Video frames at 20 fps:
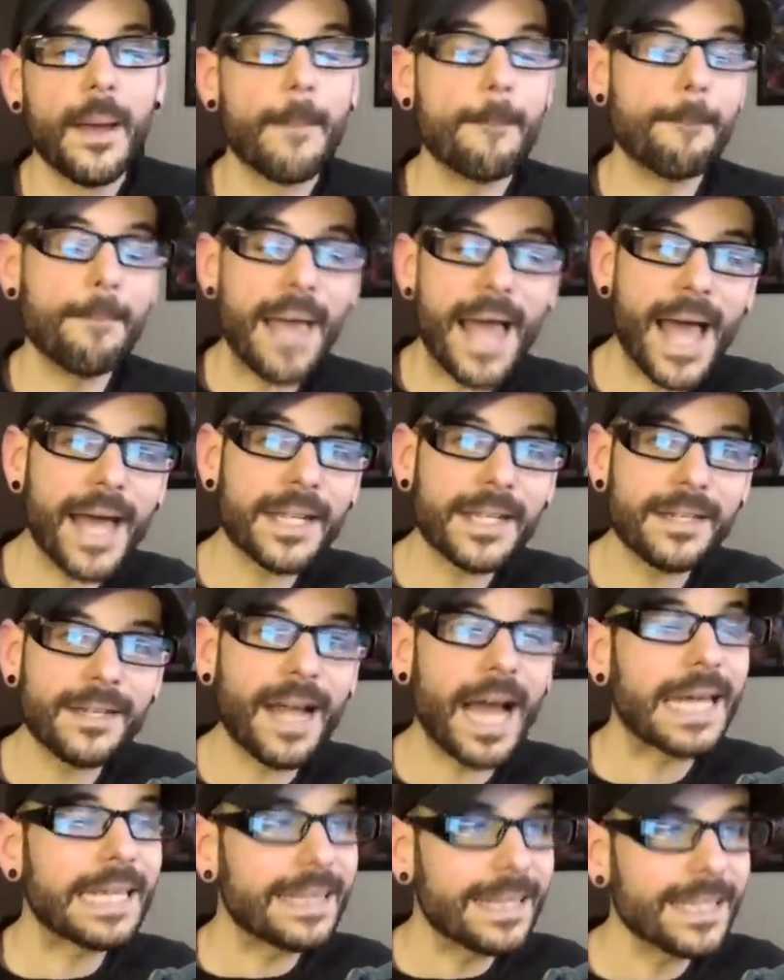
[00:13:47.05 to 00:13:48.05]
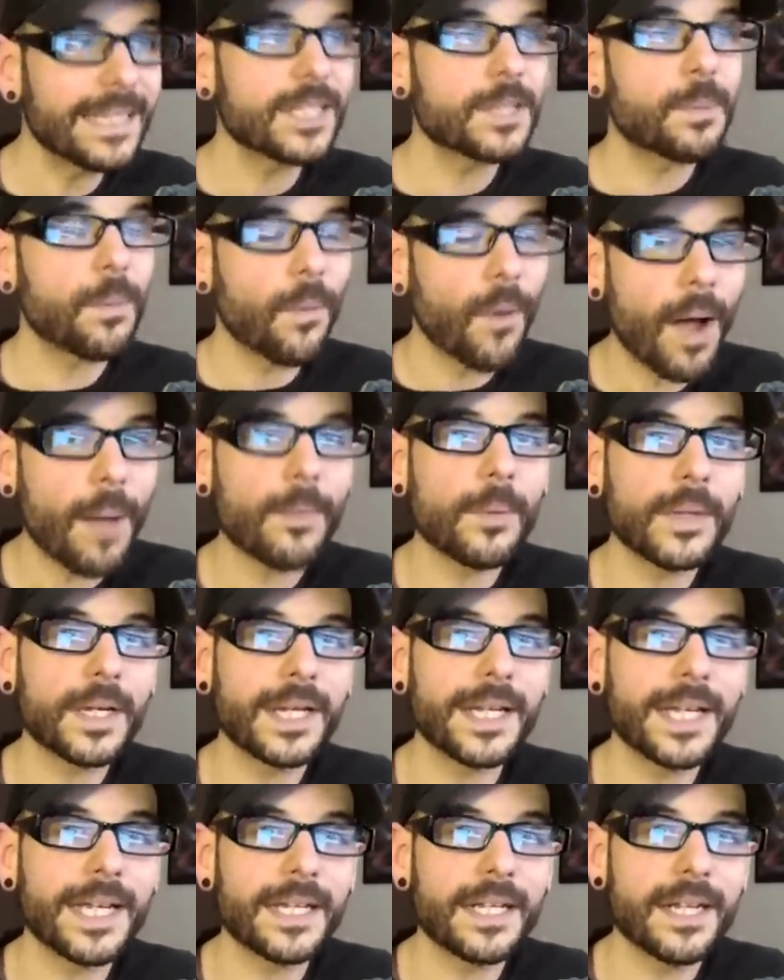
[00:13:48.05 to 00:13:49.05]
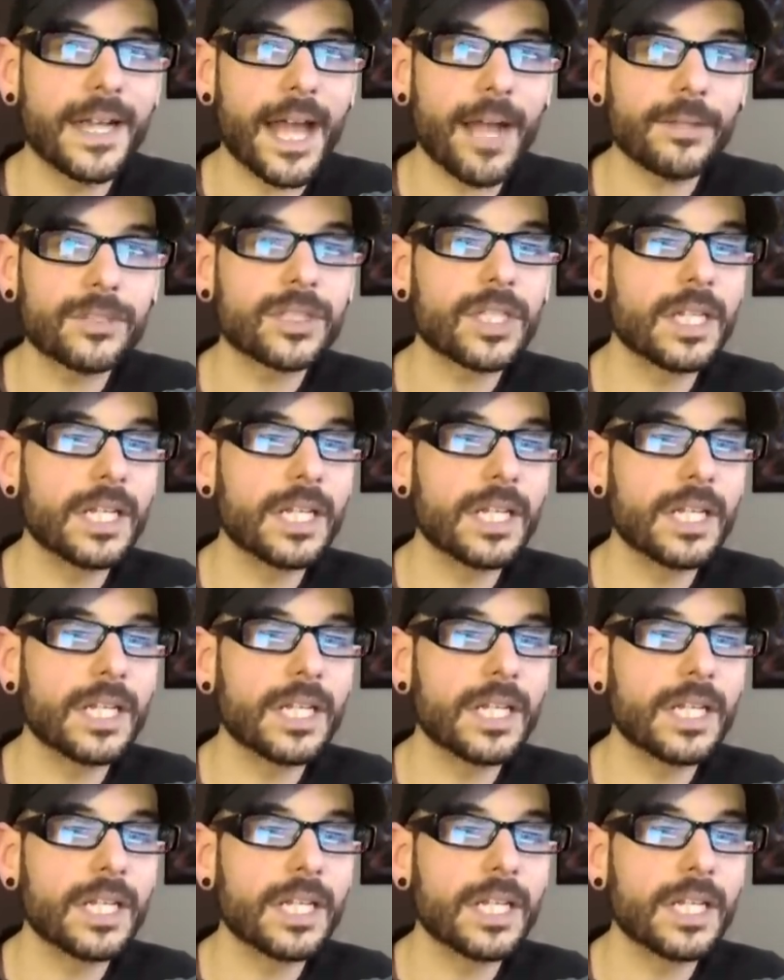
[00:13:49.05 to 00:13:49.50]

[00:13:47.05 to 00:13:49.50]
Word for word: Madden, I think, is probably going to get announced,